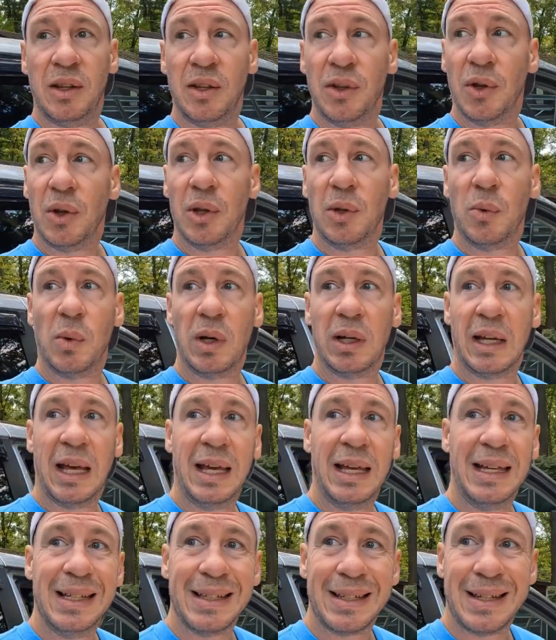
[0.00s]
The only one
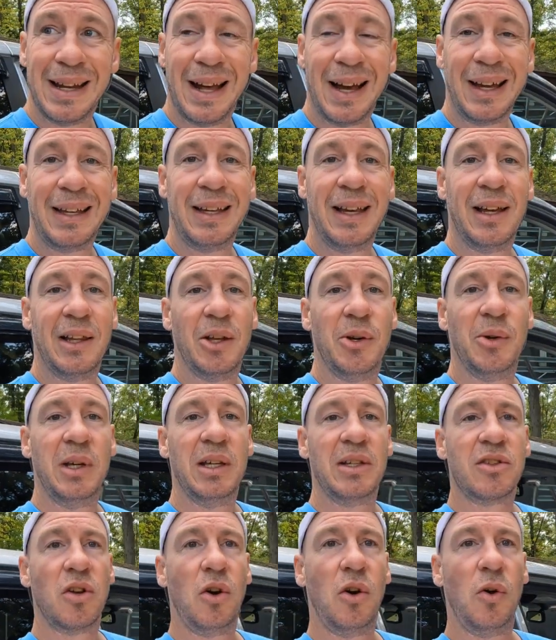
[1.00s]
that is not yellow
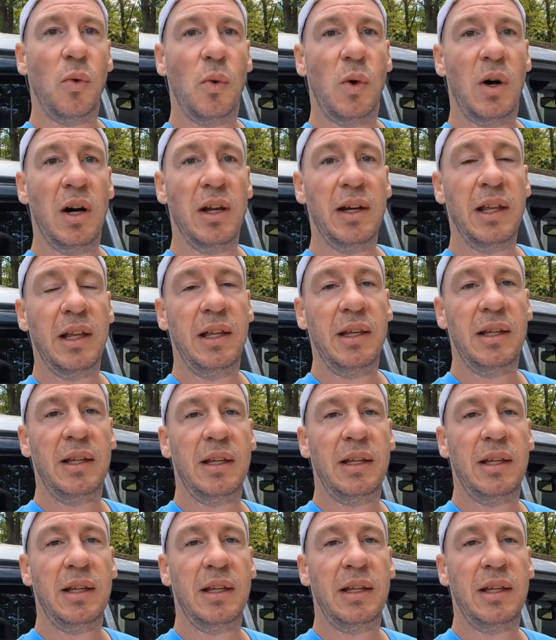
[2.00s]
is hole one.